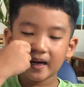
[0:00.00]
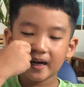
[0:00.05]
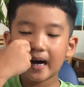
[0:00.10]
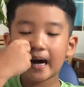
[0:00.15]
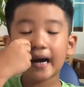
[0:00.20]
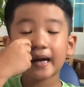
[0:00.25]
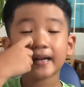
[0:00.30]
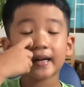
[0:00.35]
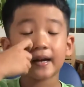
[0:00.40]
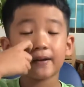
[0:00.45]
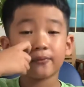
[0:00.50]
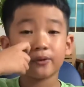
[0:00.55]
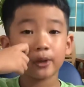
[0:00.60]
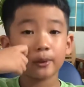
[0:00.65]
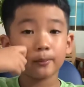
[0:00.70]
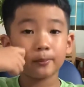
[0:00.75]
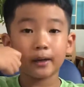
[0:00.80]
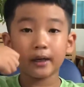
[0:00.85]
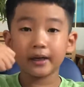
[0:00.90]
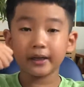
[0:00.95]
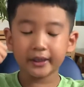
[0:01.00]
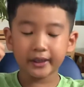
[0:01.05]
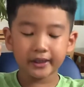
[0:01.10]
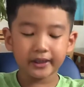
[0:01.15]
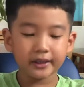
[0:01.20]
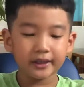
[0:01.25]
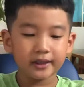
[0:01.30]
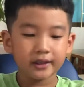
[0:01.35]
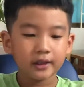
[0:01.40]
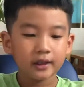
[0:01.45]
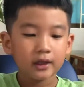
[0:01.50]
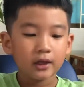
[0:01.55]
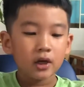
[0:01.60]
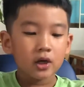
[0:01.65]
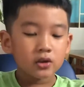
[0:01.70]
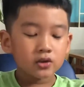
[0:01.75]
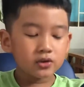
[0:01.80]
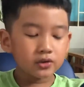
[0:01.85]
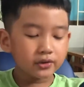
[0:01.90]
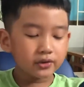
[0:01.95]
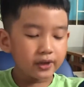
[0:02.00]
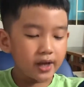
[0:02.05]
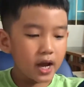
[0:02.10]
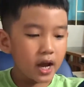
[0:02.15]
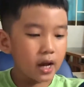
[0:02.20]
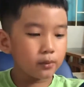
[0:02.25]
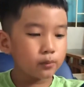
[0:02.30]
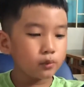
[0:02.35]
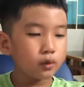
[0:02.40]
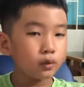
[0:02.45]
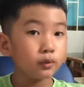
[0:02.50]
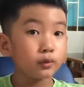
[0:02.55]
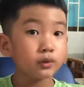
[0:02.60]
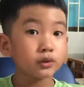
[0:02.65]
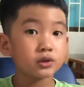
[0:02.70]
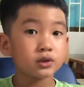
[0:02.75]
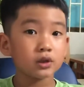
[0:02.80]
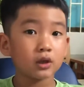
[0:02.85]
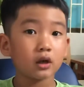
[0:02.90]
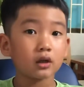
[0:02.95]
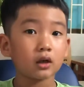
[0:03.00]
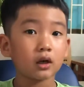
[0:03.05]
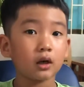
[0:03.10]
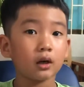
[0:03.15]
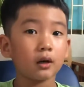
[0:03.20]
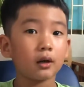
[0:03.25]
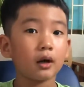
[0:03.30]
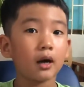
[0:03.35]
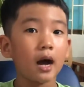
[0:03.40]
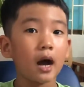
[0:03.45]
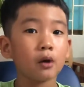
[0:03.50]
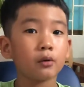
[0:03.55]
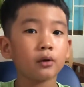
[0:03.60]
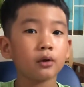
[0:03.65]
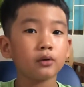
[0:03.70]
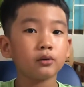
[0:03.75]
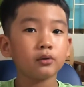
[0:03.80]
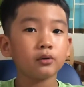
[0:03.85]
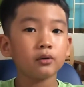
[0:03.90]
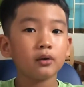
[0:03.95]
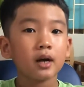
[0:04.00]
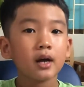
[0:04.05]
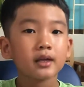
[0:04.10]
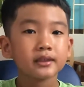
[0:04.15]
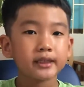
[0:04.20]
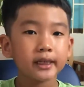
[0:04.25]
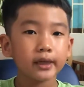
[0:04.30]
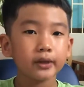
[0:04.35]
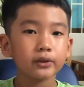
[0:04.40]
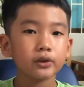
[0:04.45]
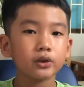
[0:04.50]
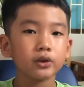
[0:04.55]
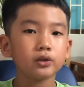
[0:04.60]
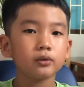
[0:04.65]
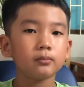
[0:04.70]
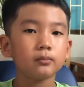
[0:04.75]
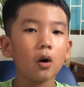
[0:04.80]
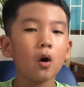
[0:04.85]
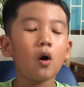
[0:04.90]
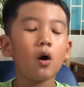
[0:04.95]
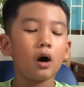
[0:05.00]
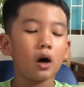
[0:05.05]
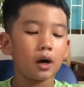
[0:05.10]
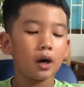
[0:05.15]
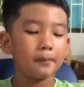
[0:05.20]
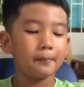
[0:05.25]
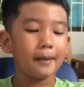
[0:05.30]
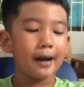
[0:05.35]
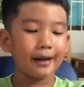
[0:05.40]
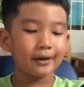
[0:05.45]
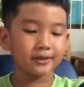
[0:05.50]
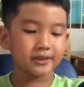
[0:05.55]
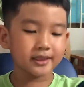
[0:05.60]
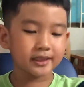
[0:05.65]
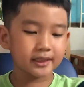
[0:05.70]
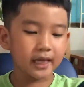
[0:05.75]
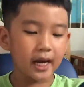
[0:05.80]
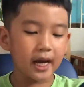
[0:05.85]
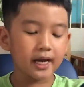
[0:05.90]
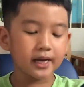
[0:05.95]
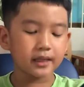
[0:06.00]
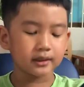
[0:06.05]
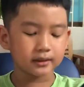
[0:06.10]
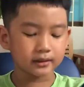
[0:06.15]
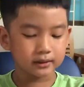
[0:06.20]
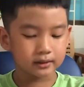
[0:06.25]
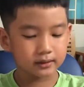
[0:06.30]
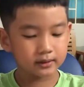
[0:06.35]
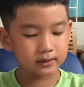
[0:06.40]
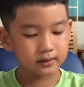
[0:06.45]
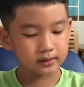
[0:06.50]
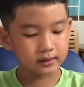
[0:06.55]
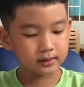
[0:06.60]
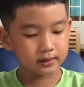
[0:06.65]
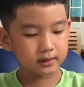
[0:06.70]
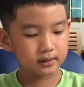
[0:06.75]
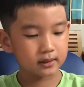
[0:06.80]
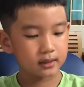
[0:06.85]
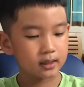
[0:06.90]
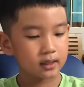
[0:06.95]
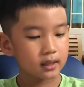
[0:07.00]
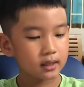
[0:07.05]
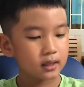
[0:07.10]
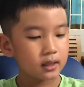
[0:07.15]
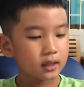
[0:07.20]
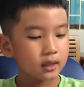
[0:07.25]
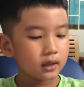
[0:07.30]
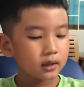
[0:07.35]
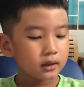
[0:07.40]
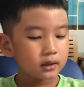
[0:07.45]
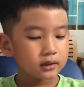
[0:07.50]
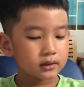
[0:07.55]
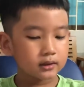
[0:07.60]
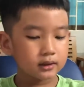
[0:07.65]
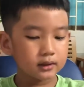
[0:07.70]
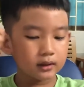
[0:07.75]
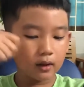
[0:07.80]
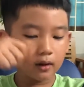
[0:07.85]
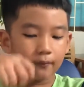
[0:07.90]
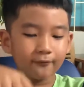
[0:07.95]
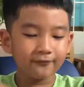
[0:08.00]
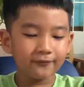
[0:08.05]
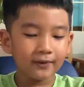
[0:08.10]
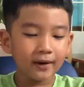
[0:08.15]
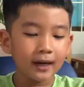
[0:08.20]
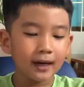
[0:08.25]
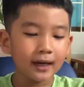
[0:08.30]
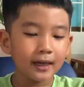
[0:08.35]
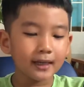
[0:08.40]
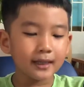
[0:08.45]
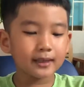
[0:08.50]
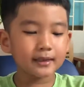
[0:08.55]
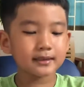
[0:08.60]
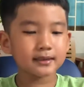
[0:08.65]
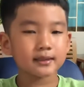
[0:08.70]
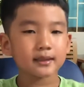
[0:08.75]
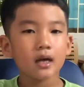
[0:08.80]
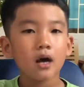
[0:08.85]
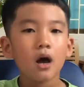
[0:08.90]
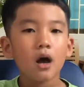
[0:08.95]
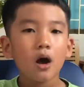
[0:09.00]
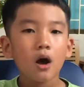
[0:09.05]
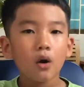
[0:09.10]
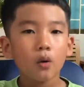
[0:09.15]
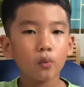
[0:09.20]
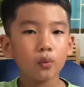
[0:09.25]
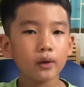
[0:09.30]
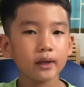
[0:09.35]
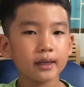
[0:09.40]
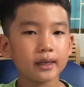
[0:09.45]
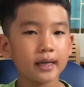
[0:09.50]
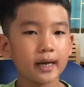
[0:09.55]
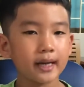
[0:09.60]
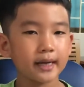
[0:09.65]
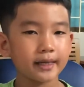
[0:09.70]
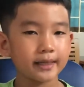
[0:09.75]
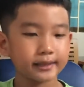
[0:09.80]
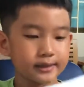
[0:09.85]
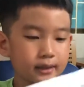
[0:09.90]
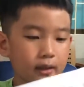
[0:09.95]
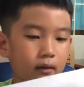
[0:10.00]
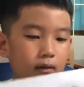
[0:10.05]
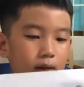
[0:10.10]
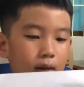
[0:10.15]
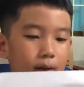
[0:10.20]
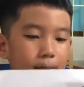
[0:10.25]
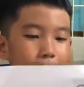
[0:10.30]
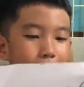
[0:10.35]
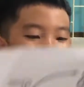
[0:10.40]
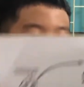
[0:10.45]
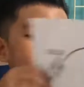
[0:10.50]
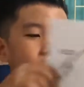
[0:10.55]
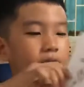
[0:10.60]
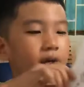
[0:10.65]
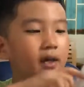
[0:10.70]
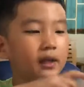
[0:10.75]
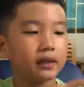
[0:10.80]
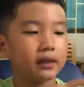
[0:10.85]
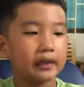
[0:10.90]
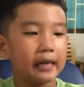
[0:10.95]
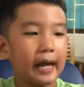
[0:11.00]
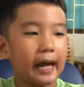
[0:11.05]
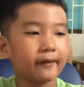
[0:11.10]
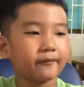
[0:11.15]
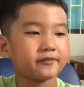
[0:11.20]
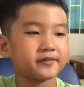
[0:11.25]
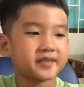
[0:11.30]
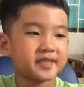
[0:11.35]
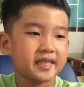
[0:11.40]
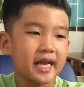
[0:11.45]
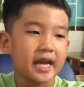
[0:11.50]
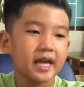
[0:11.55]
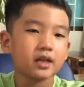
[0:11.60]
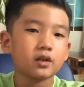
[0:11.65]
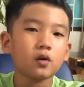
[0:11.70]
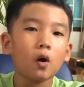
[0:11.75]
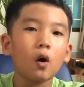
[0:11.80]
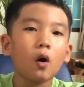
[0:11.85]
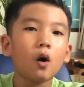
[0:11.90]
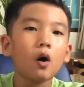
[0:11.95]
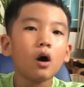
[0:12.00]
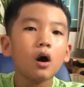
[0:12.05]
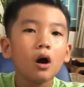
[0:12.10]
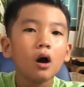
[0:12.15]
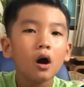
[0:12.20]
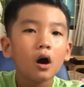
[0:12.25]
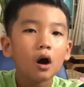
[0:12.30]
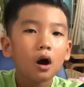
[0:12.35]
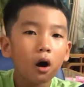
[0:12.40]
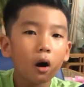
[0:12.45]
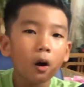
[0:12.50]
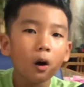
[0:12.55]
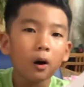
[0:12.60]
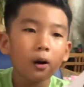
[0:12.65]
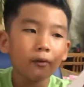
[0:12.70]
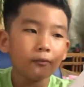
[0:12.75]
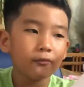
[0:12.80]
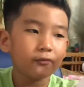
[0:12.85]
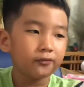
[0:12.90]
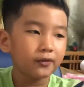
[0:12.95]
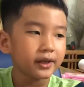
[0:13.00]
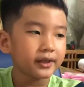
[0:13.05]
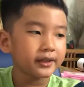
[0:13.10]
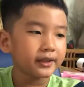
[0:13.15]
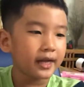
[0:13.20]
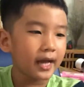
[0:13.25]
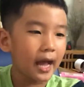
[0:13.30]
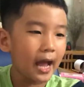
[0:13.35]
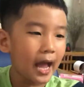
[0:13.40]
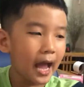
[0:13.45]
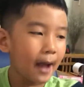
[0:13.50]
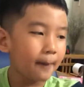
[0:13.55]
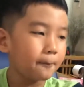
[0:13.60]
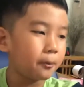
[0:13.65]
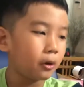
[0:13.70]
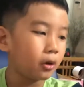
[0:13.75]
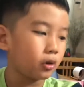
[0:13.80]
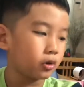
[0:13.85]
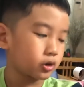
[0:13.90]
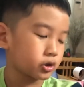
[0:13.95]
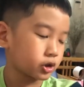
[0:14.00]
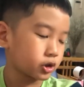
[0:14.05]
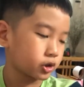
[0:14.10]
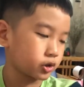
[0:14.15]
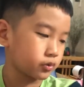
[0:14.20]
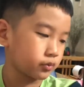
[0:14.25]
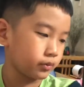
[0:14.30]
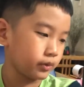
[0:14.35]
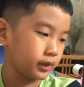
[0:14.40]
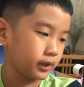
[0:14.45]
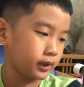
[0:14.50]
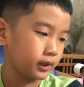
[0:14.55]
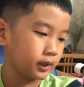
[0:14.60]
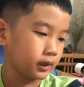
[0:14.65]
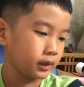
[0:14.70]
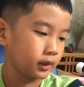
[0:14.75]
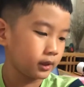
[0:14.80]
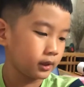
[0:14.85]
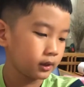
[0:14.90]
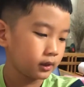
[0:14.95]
Hi everybody, today we will talk, I will tell you more about science. So first, we're gonna talk about the life cycle of an apple tree.